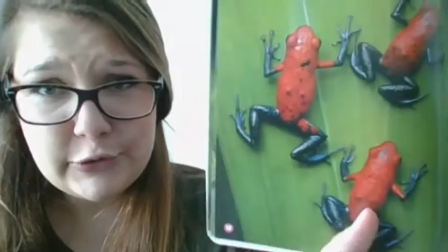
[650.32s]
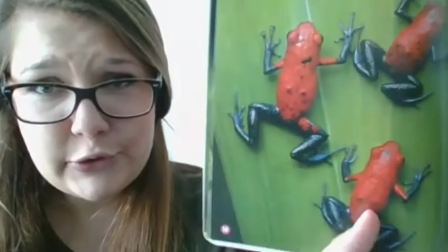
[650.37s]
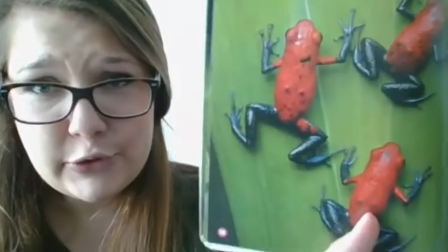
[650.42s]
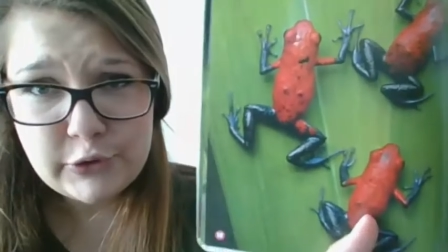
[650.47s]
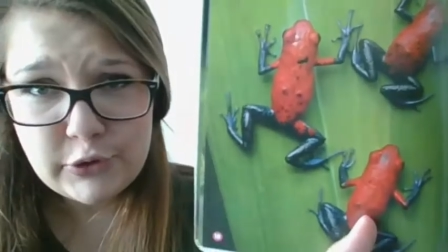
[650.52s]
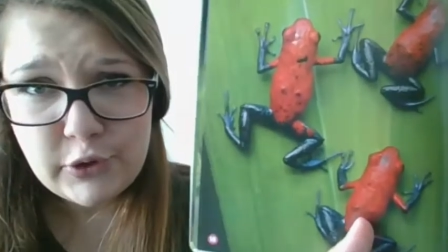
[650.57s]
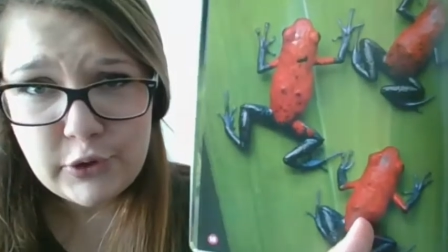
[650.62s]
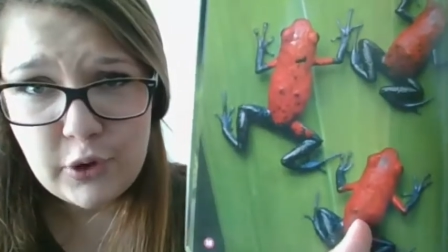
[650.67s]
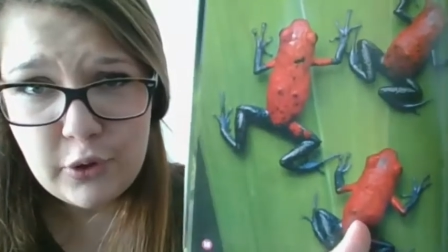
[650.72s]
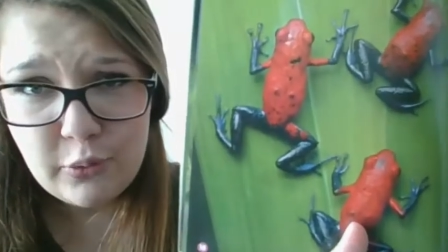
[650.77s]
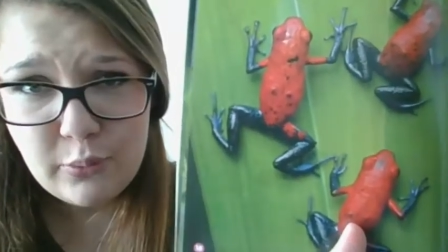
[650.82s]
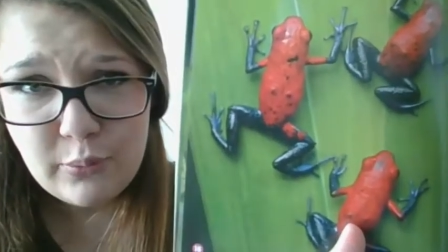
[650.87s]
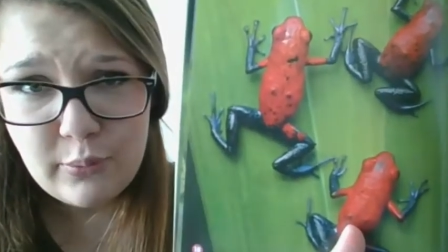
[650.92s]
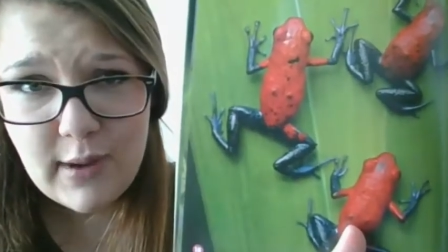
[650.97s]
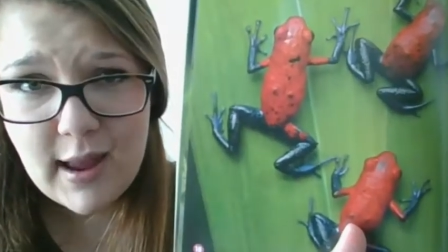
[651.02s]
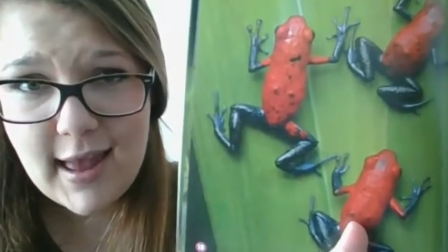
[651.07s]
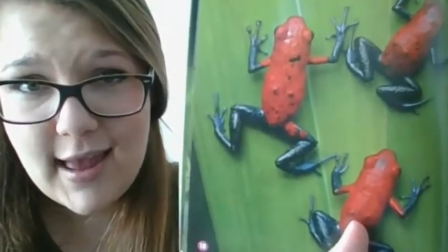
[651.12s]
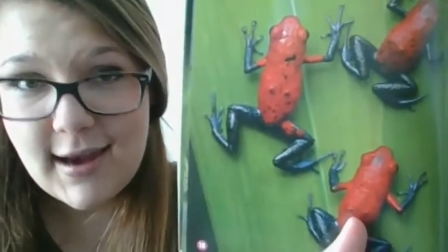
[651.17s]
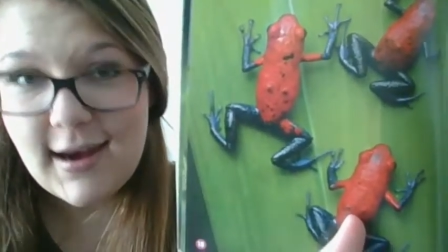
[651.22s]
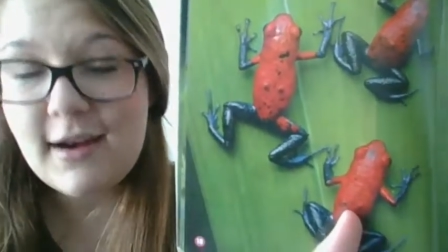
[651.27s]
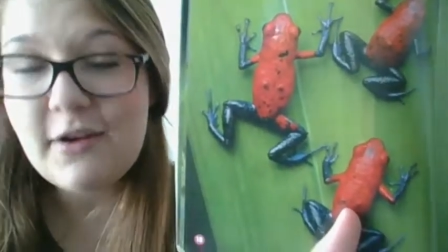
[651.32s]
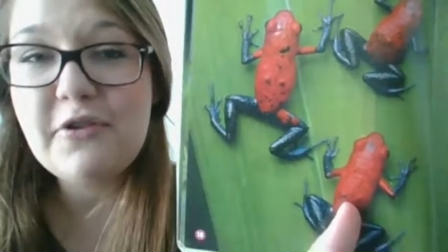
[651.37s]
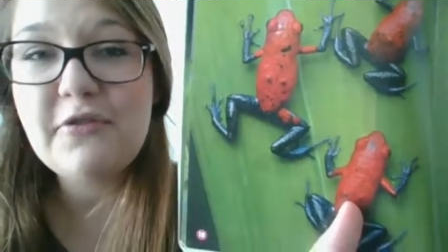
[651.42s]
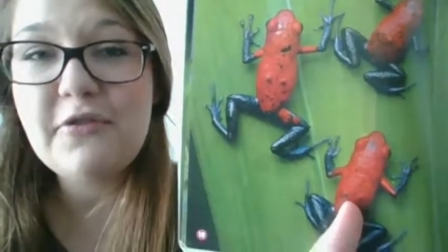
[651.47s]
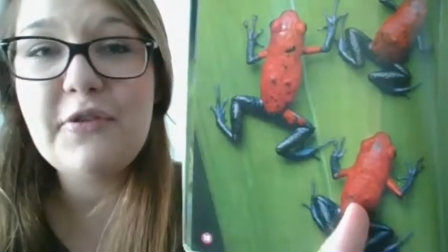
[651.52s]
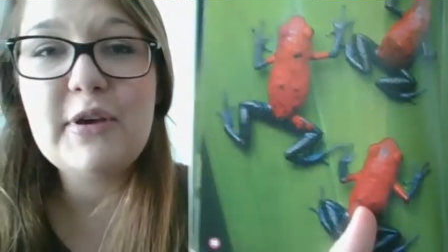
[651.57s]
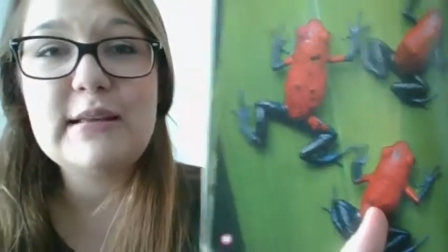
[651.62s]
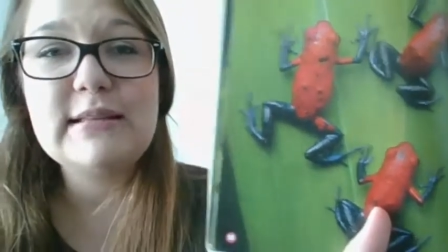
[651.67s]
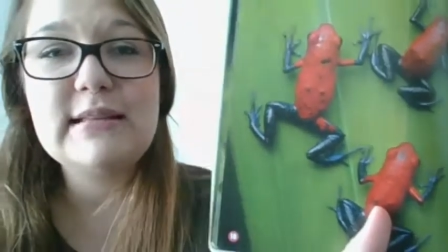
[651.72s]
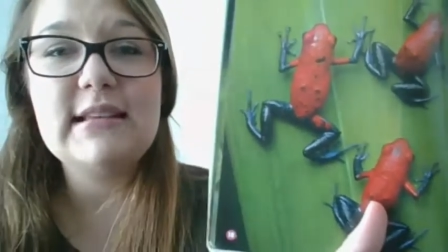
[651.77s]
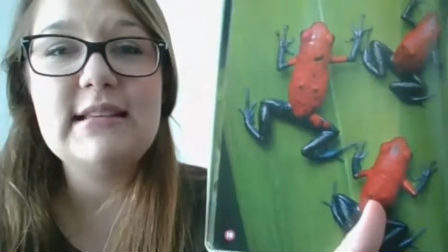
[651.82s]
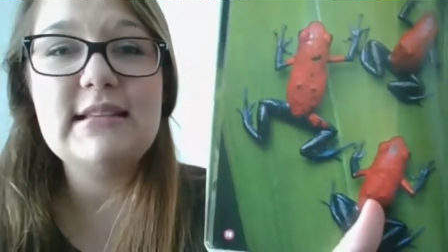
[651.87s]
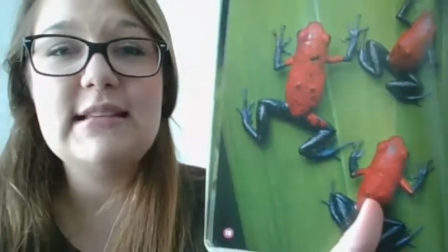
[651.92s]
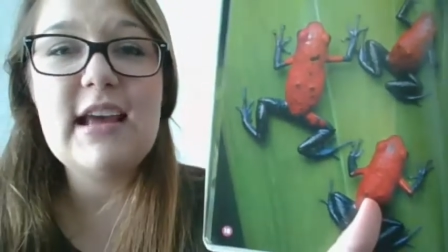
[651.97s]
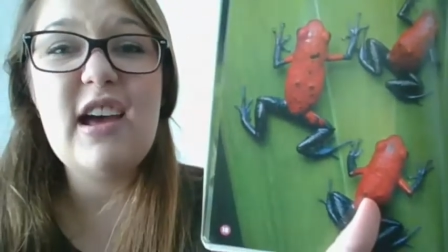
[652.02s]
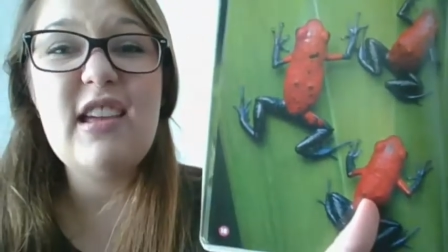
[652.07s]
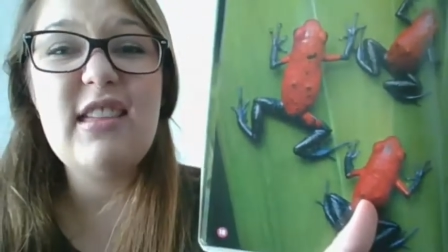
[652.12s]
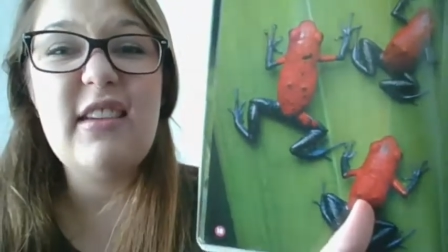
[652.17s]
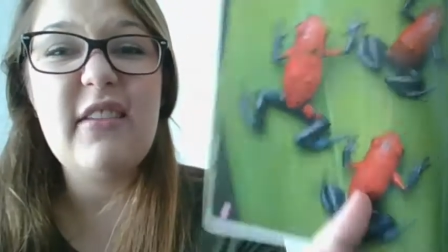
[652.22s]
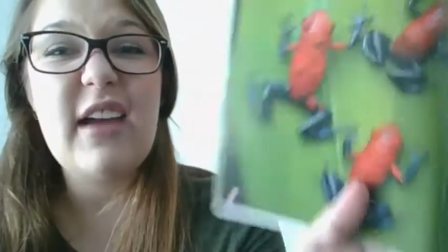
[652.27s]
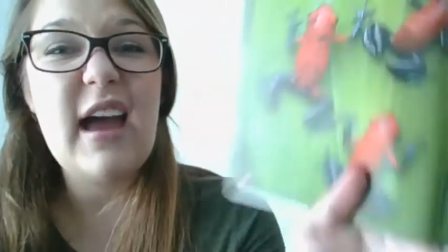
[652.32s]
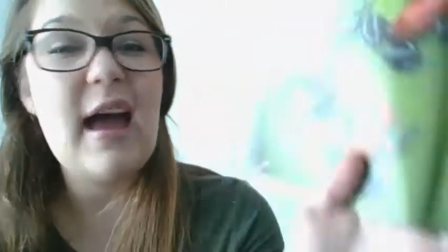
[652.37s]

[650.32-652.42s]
so red. I don't know if you guys can tell. They've